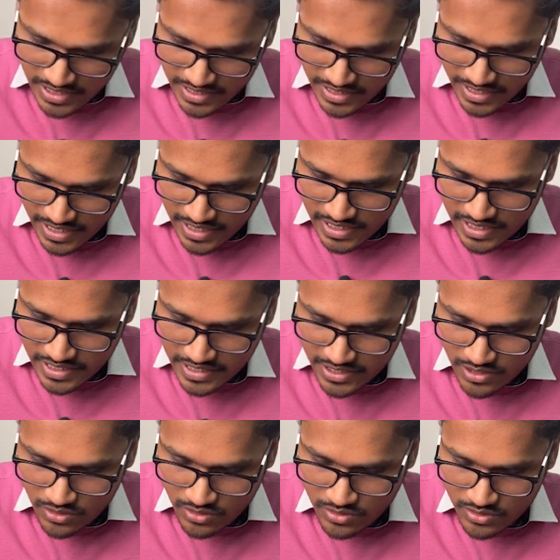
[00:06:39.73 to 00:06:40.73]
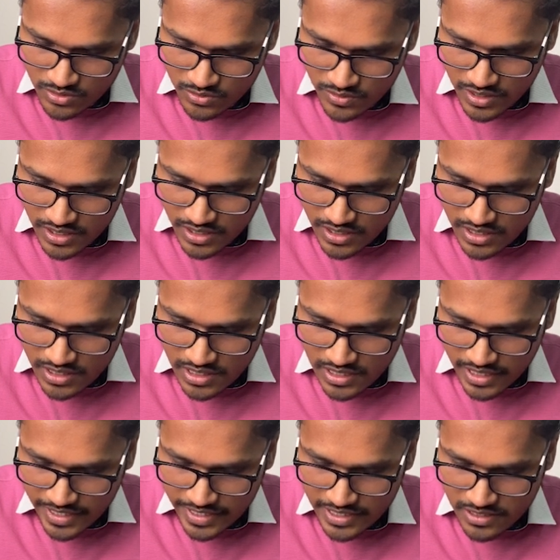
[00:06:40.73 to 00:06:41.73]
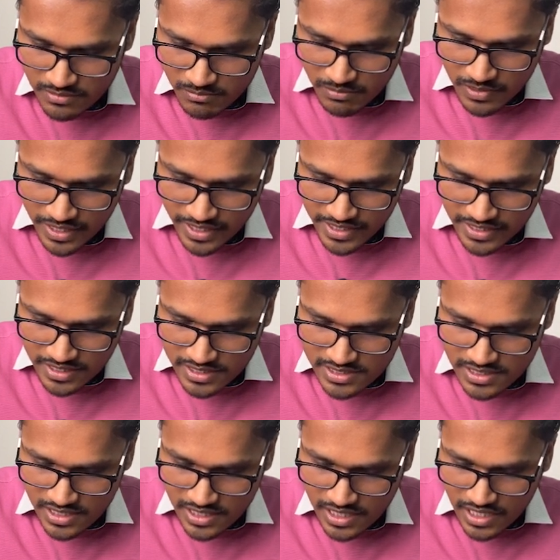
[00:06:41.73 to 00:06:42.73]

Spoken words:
can lead on to a light blindness.